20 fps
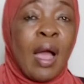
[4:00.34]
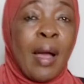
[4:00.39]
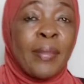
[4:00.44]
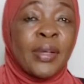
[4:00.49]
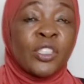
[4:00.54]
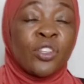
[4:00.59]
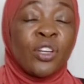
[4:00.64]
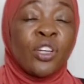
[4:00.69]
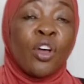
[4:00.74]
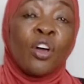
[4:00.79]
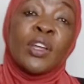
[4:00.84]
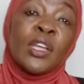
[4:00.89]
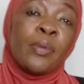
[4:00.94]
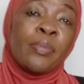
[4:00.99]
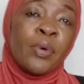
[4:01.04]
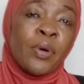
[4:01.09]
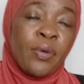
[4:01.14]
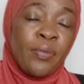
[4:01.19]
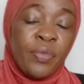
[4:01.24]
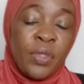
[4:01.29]
Amazon
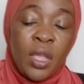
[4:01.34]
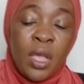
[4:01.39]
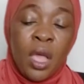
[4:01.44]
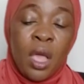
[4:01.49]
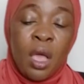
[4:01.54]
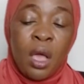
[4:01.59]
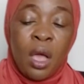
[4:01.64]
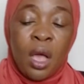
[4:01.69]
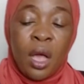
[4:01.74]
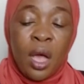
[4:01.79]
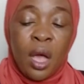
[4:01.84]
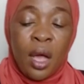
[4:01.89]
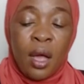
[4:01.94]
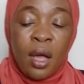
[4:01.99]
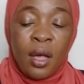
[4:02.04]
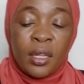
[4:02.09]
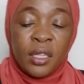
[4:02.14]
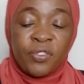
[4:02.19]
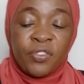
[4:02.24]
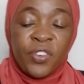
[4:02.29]
Audible.
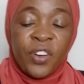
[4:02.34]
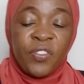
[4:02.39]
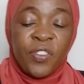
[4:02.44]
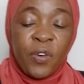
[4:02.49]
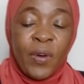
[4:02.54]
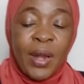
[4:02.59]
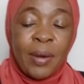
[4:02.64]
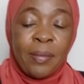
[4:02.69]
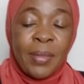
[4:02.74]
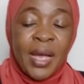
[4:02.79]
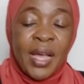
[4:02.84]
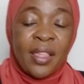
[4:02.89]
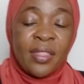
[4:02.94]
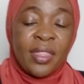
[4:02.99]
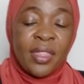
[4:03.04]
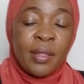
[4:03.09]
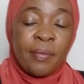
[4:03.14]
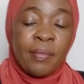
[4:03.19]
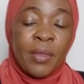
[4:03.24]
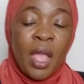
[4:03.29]
It's free for 1 month.
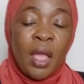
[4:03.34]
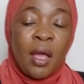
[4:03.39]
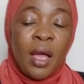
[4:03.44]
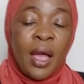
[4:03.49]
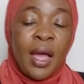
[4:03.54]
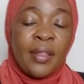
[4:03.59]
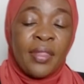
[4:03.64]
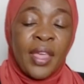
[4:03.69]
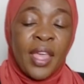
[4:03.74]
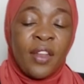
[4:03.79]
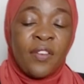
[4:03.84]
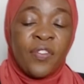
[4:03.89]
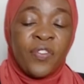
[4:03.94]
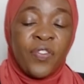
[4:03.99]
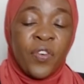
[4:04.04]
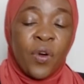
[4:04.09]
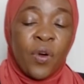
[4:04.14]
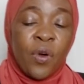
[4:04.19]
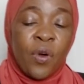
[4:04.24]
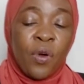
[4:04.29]
And then
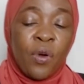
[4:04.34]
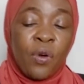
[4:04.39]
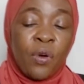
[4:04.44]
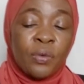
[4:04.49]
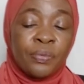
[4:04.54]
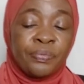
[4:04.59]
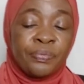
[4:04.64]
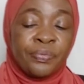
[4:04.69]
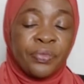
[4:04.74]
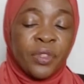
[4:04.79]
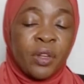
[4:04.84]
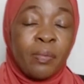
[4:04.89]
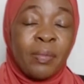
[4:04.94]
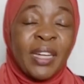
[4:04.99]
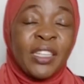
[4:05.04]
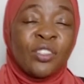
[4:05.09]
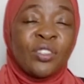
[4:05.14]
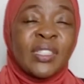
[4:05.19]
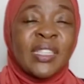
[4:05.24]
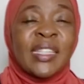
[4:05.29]

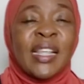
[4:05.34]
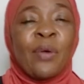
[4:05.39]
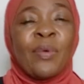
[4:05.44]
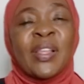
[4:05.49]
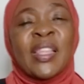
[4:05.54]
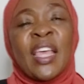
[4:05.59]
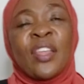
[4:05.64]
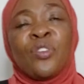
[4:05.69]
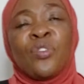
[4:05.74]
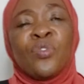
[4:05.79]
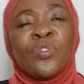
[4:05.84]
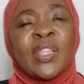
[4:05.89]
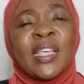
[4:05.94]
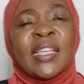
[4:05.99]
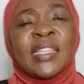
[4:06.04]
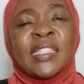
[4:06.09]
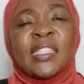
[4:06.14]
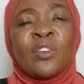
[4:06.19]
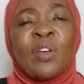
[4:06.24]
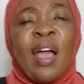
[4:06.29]
but you see that when they do
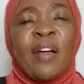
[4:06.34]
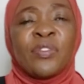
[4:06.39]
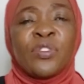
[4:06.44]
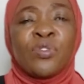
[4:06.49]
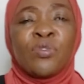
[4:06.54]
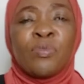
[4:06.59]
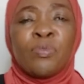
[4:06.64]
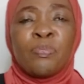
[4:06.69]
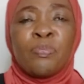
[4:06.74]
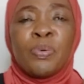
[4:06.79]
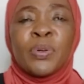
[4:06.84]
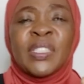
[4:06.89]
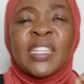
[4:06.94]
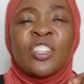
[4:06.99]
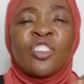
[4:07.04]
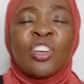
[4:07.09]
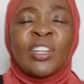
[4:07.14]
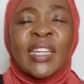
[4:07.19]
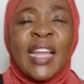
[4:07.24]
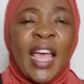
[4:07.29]
this, you have to put in
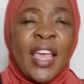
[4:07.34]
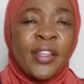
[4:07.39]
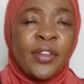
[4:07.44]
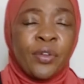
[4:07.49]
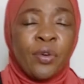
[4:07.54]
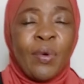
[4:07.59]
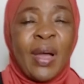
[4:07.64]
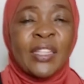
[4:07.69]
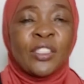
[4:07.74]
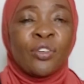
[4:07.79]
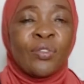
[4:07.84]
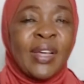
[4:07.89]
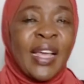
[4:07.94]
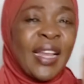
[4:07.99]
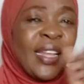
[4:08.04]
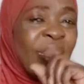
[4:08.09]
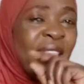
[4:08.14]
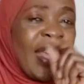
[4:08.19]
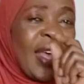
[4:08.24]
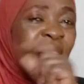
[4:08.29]
your title. Once you
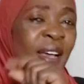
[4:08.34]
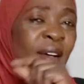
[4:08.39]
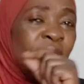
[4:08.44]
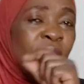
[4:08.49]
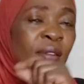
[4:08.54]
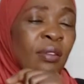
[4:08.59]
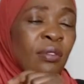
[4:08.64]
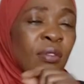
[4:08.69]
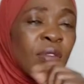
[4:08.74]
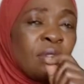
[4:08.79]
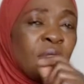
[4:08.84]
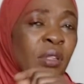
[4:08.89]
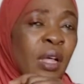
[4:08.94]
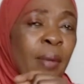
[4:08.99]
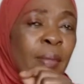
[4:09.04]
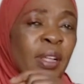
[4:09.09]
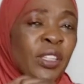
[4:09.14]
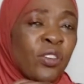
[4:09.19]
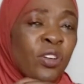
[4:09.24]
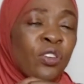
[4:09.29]
get there to the
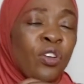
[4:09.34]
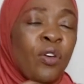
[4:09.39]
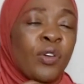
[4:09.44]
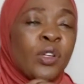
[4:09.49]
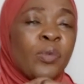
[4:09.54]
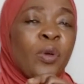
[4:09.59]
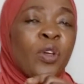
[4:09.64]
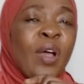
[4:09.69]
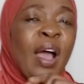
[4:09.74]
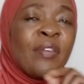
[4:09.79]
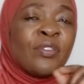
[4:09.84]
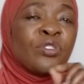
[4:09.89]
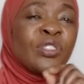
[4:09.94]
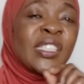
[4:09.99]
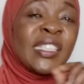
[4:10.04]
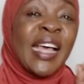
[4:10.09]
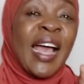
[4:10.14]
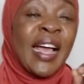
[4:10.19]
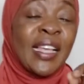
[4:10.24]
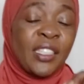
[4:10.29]
Amazon Audible, you have to
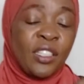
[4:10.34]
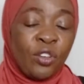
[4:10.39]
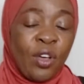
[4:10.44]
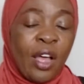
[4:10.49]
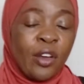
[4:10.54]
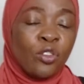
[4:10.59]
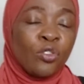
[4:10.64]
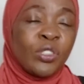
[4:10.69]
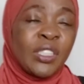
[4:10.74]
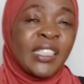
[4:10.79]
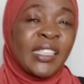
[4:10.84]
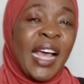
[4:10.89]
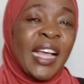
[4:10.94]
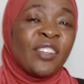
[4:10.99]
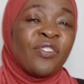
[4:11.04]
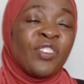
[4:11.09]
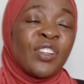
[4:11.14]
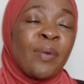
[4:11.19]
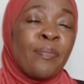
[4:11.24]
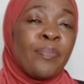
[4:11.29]
search. You have to search
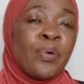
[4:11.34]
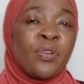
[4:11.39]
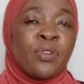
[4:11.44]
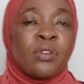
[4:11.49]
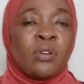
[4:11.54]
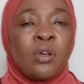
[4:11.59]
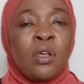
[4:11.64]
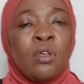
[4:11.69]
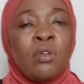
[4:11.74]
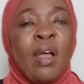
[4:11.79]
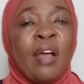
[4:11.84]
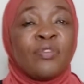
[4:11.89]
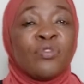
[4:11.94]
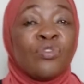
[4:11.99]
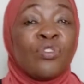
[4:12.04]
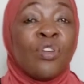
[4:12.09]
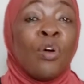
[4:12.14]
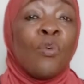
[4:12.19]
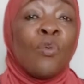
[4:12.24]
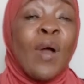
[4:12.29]
for the book. You have to
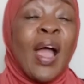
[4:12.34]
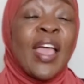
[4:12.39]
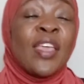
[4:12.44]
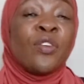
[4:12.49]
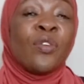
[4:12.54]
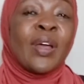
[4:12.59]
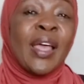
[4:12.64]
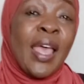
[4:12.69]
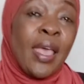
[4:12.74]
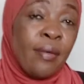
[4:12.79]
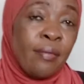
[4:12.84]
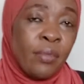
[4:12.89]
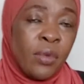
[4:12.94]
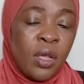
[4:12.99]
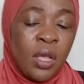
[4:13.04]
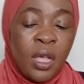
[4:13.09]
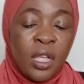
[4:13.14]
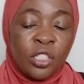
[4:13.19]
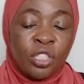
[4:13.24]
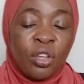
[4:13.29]
know why you came.
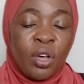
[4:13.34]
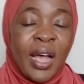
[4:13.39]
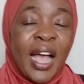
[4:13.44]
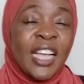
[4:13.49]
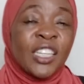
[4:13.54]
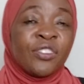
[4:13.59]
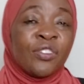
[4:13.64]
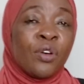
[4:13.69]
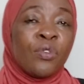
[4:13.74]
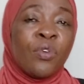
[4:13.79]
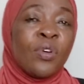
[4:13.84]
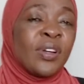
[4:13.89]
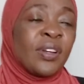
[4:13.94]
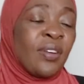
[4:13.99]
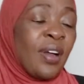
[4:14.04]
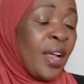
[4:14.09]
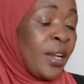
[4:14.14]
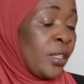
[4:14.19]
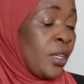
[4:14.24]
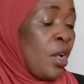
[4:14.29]
So Cashflow
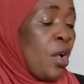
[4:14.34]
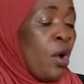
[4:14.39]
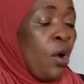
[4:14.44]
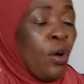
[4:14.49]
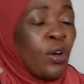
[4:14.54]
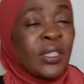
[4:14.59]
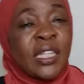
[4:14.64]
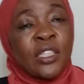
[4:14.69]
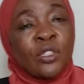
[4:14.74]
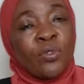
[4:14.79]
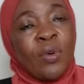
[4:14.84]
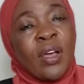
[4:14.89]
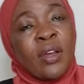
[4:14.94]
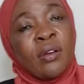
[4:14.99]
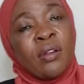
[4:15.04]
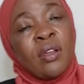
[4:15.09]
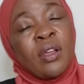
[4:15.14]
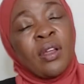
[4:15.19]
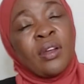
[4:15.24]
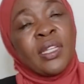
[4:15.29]
Quadrant or this
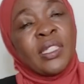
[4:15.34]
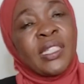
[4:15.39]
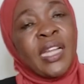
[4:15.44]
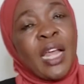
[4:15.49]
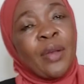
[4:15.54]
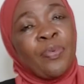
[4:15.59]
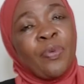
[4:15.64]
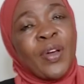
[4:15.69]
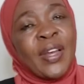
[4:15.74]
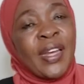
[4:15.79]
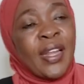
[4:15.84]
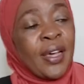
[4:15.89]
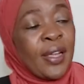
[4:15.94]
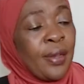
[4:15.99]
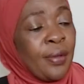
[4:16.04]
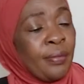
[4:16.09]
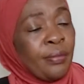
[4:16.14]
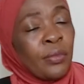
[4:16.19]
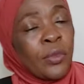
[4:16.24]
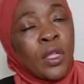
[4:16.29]
one, Rich Dad Poor
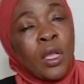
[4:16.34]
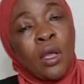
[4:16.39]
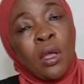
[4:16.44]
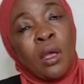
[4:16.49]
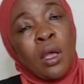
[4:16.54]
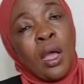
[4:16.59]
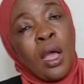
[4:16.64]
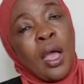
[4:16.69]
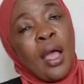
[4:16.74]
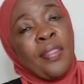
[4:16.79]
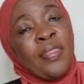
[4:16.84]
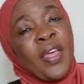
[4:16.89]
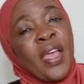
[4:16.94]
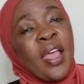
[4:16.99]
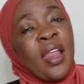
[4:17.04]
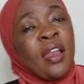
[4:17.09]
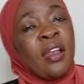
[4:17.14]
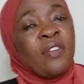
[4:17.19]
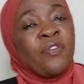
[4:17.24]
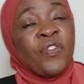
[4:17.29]
Dad. And
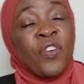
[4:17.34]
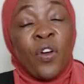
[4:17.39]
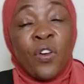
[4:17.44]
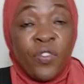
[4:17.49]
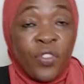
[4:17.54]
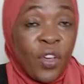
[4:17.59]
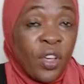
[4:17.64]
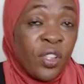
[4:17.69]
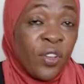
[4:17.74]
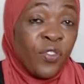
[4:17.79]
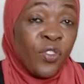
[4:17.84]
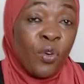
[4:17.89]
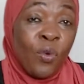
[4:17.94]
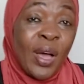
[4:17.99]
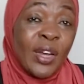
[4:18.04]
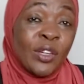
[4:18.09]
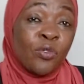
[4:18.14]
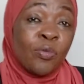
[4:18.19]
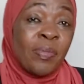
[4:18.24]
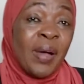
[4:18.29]
then for those of you who
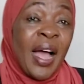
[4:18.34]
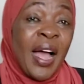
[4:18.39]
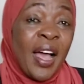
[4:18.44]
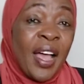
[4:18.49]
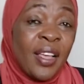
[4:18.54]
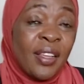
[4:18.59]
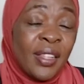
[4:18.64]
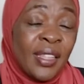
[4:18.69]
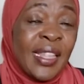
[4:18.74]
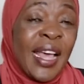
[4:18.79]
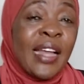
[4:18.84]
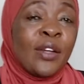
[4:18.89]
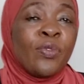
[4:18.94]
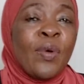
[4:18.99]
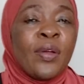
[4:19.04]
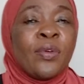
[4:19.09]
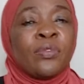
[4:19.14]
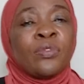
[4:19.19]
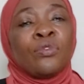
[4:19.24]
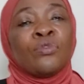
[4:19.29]
want to buy, that
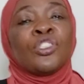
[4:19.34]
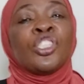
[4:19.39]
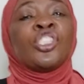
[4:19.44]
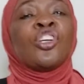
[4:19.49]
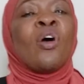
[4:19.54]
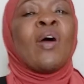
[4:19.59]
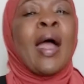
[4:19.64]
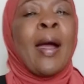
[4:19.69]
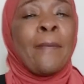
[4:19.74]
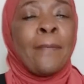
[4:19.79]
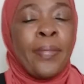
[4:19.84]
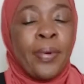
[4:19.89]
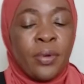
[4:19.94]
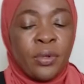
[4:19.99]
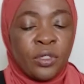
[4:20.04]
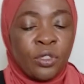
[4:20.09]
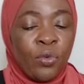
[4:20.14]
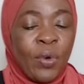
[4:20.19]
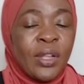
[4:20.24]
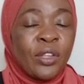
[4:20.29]
one will show up.
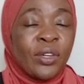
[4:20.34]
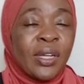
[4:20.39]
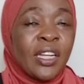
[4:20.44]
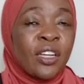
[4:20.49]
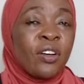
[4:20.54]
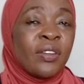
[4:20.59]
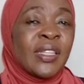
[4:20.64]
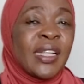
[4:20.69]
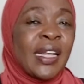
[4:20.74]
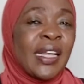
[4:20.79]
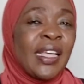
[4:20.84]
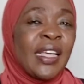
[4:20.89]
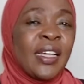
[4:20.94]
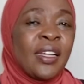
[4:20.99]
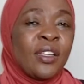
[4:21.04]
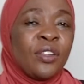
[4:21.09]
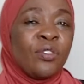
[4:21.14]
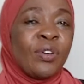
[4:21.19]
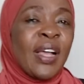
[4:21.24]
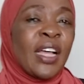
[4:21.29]
When you click on the
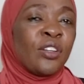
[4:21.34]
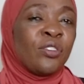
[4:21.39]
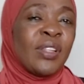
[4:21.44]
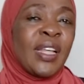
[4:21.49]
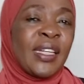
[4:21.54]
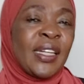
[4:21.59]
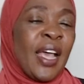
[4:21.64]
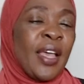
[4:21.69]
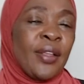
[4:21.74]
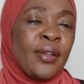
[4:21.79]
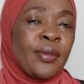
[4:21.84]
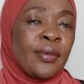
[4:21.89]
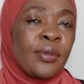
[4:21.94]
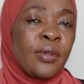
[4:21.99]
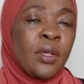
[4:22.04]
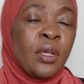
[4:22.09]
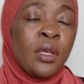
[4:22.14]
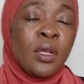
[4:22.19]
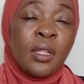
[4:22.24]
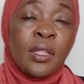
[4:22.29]
link, you get to the title.
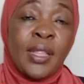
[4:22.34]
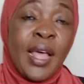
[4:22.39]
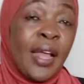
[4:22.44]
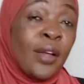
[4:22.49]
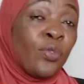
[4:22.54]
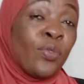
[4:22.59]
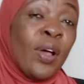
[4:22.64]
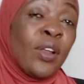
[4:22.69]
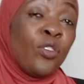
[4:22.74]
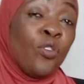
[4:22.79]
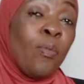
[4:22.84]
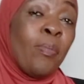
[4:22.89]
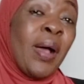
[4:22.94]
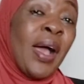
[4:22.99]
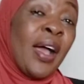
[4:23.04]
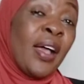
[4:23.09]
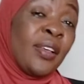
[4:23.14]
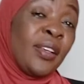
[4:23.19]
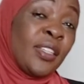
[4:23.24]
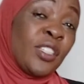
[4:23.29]
That one you
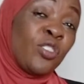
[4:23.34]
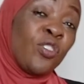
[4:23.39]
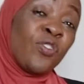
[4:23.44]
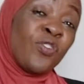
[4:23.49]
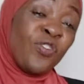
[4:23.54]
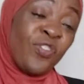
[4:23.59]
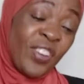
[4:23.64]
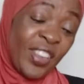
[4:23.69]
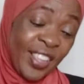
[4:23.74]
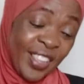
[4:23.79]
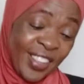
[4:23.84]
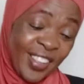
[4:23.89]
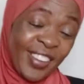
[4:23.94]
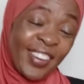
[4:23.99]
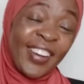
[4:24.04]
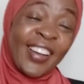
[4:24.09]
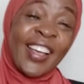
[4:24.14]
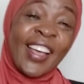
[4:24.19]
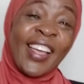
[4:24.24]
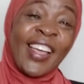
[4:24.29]
buy. It's not free,
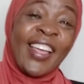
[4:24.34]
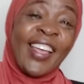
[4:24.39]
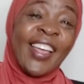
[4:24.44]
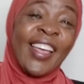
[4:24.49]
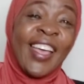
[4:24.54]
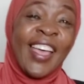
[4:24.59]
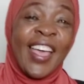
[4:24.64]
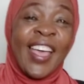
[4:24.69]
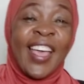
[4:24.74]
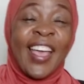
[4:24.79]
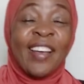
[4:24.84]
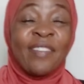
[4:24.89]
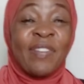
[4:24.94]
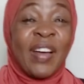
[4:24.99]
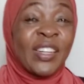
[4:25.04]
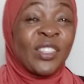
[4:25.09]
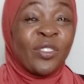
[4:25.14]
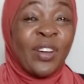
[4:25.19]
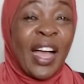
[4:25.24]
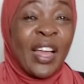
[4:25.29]
okay?
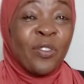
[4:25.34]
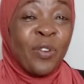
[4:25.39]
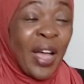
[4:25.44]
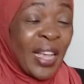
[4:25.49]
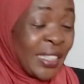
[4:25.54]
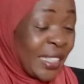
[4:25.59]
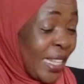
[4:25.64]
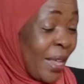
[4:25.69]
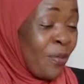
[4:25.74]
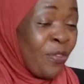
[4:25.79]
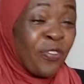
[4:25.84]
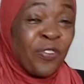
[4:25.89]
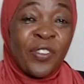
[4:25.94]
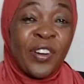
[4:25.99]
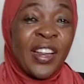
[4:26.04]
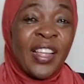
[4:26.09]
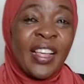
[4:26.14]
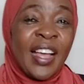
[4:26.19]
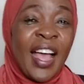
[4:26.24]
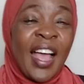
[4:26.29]
But you can watch them
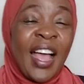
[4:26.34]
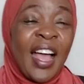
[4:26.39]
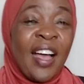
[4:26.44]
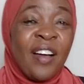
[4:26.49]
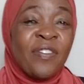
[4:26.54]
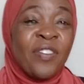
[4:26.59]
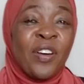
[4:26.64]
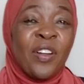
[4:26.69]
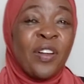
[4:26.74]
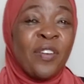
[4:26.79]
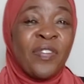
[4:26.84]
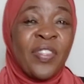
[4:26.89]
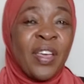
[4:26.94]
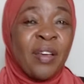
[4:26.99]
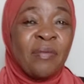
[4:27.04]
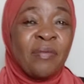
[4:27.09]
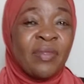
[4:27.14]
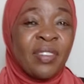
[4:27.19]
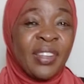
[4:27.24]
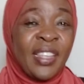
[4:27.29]
free. I have all of
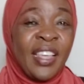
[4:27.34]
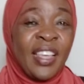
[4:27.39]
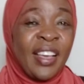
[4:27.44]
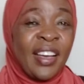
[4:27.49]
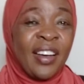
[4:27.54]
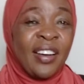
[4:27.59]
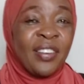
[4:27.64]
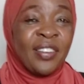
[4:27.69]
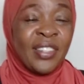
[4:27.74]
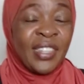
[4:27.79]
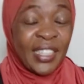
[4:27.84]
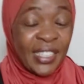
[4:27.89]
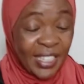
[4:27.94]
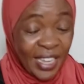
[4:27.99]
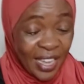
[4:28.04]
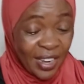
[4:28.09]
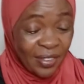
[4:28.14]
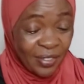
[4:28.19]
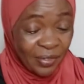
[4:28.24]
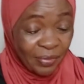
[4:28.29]
them here on the
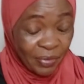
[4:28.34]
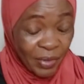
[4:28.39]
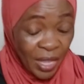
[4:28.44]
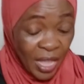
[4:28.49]
channel.